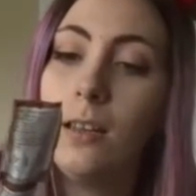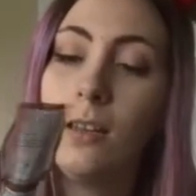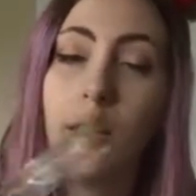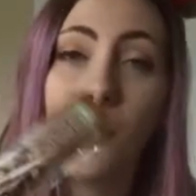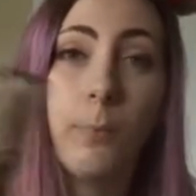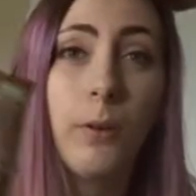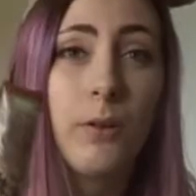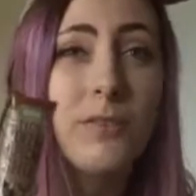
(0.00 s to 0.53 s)

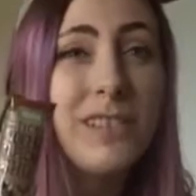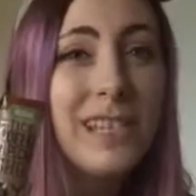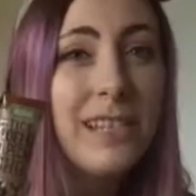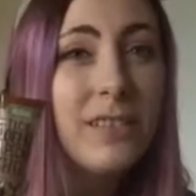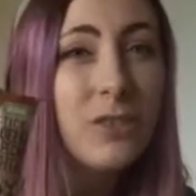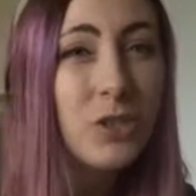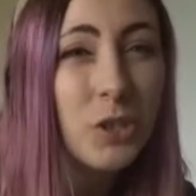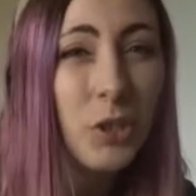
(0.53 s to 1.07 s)
like a
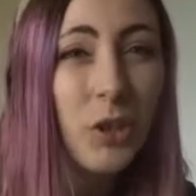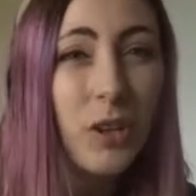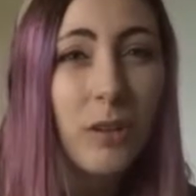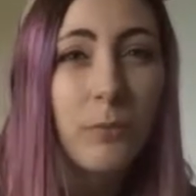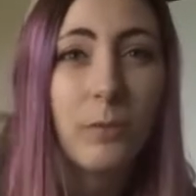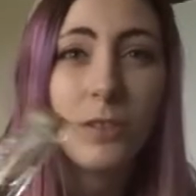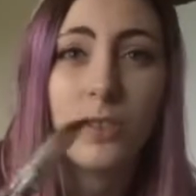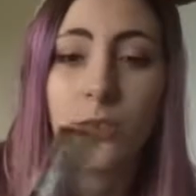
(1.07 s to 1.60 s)
protein shot
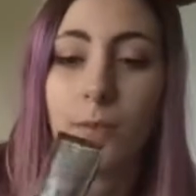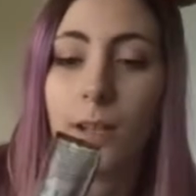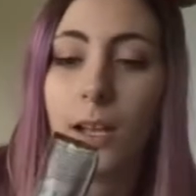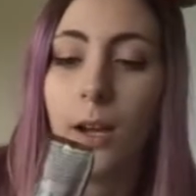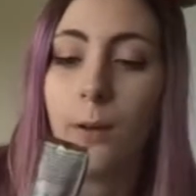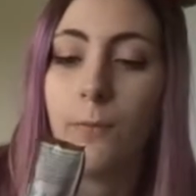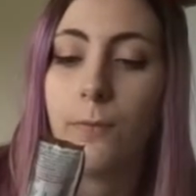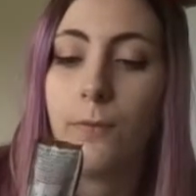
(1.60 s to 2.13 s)
which is really
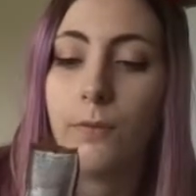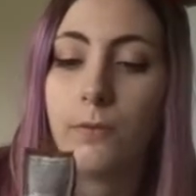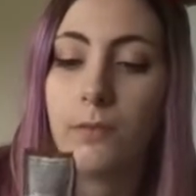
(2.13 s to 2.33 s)
helpful,